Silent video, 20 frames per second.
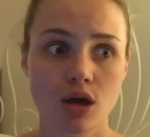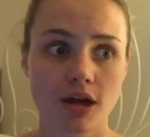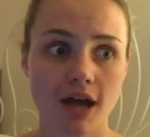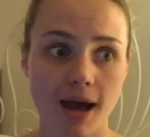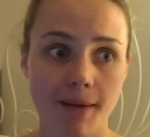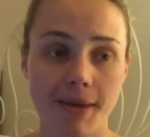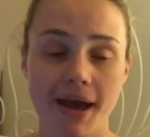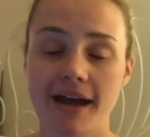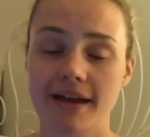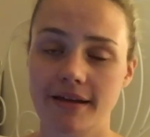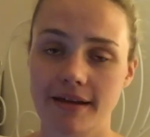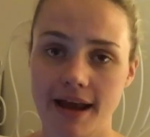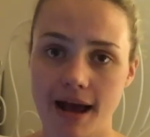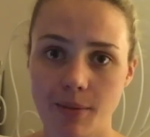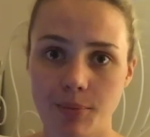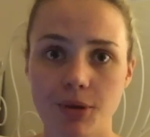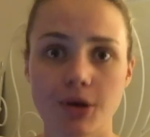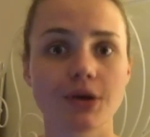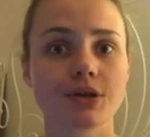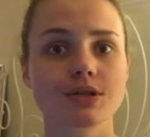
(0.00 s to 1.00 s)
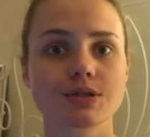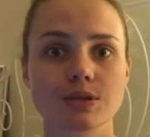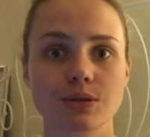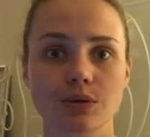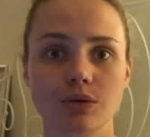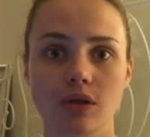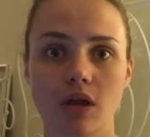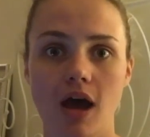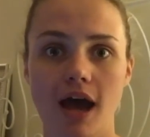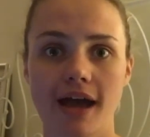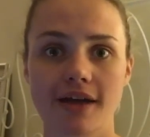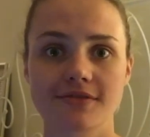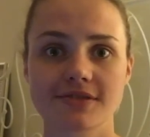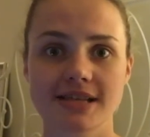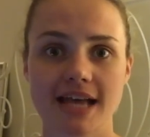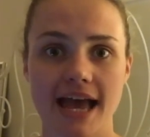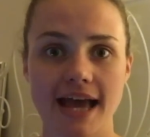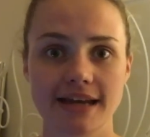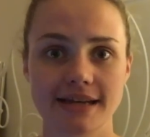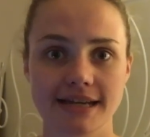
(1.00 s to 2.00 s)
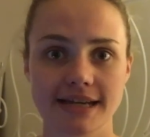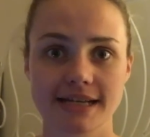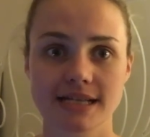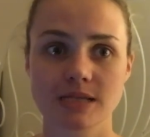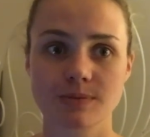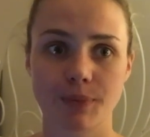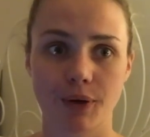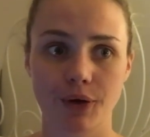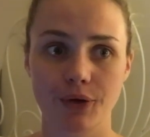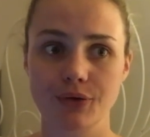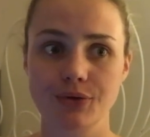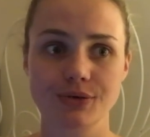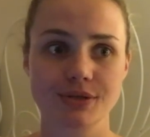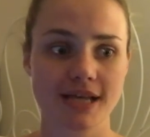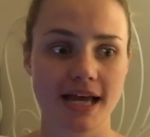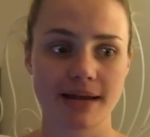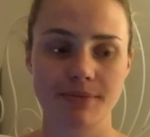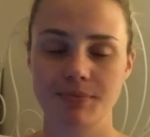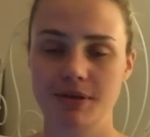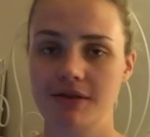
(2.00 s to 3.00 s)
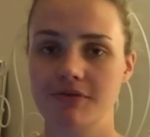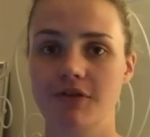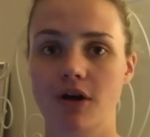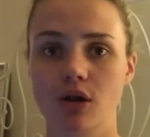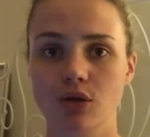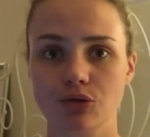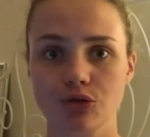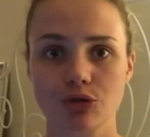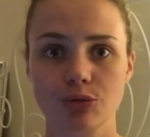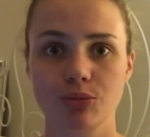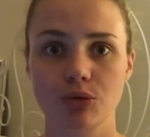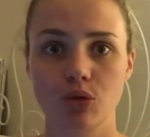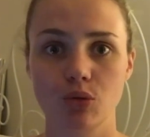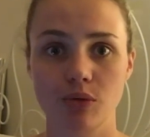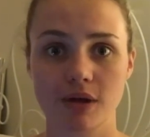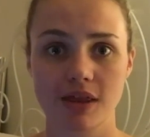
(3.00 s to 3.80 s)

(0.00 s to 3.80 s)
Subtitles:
come out in our personal lives and expose and be vulnerable